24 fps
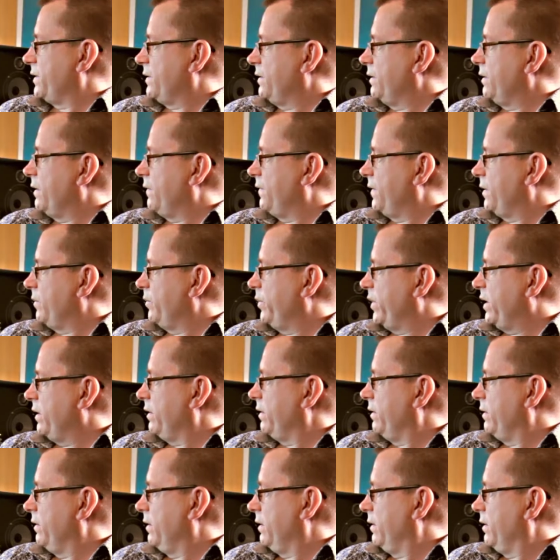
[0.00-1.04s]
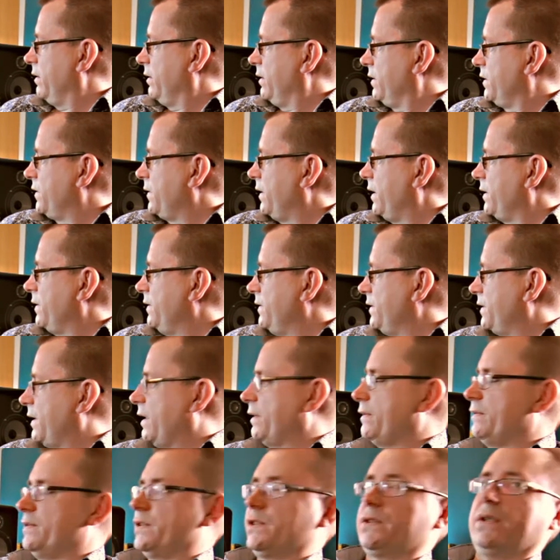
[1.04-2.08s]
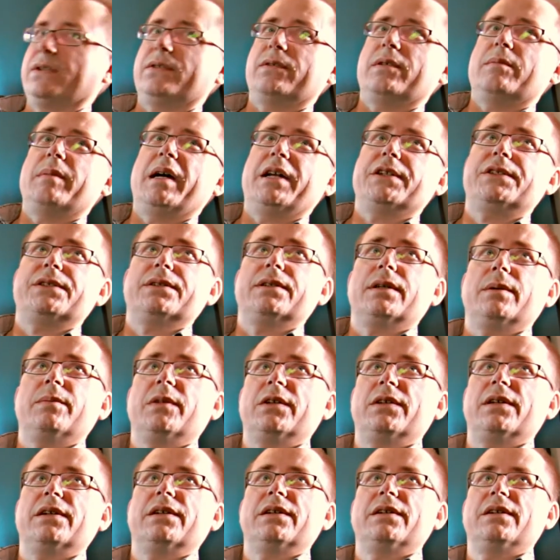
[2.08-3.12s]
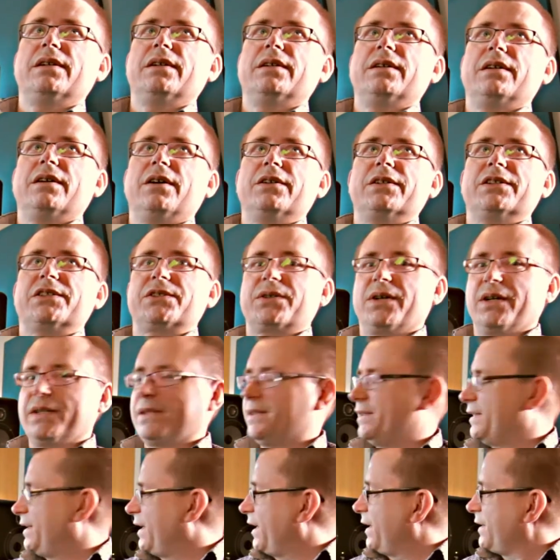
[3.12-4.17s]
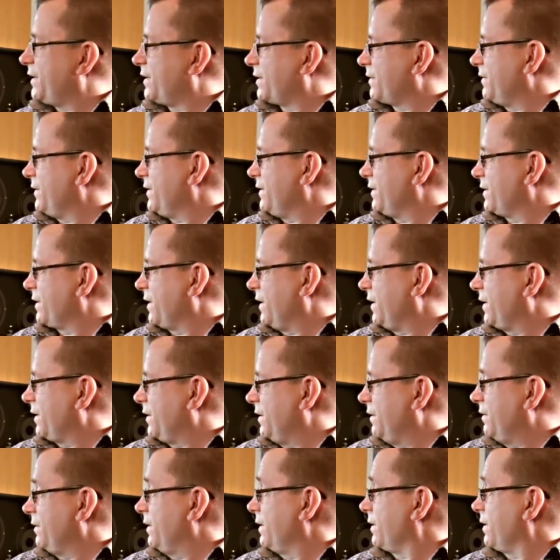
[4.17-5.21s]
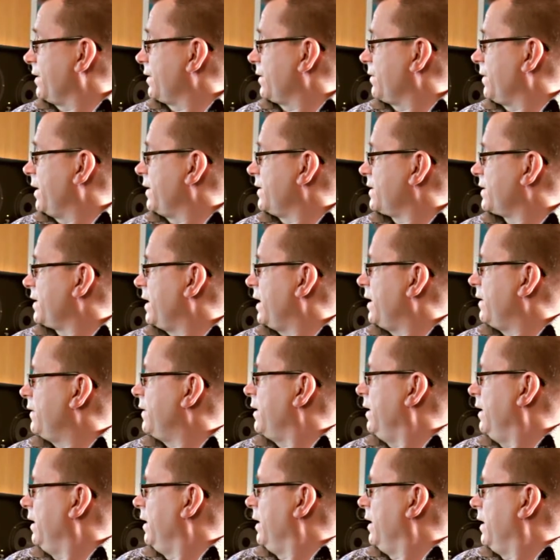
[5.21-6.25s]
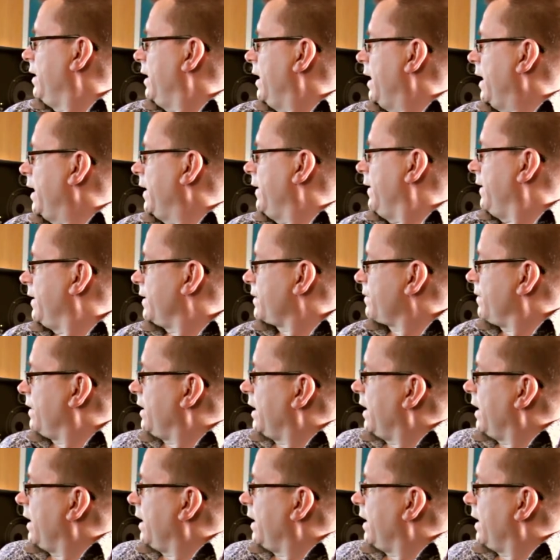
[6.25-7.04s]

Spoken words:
on nothing but Trident channels, trying to imagine I'm on a Trident desk, which is kind of cool, and it got a great sound. And this one I